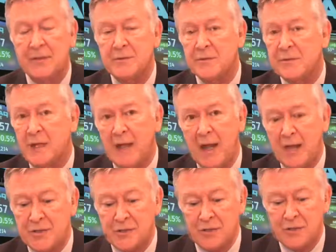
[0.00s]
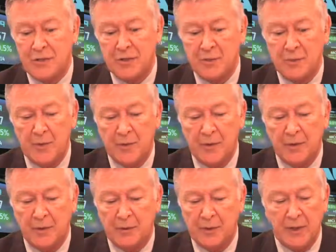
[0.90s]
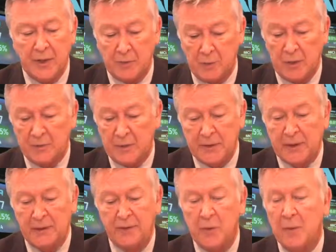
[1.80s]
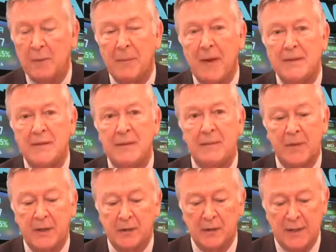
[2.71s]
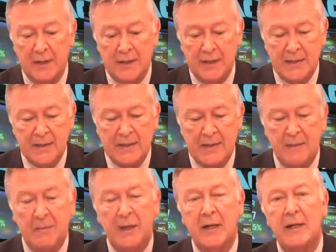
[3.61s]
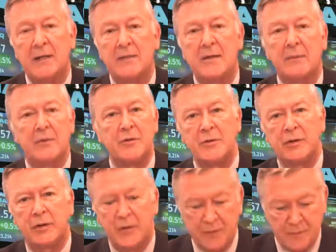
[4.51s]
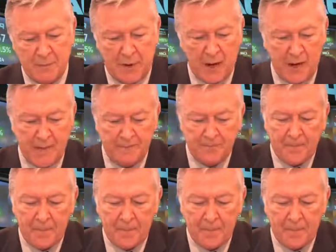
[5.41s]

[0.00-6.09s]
As we say, cash isn't going to work. Locally it will, but not if you want to buy something or send money to someone who's not close by.